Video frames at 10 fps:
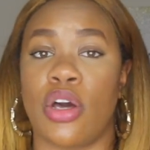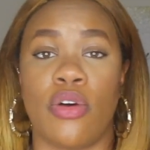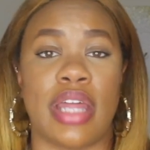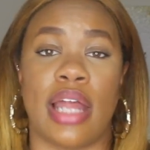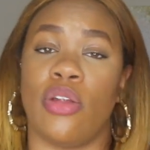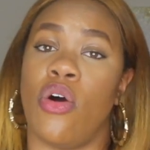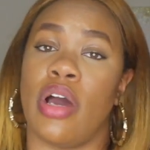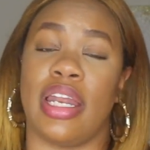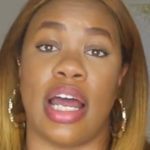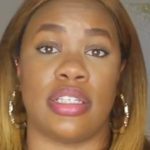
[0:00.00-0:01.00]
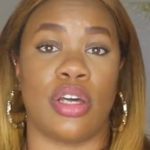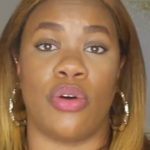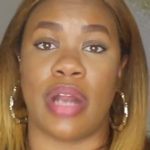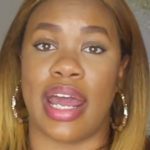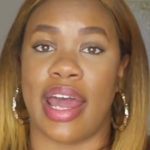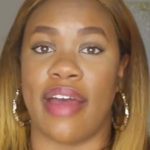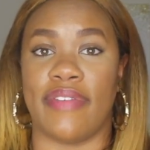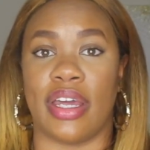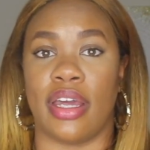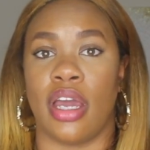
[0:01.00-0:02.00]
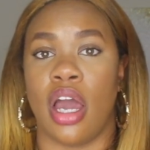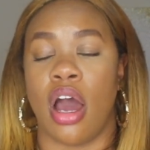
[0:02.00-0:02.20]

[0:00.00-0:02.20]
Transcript: to go that long and not to go that heavy.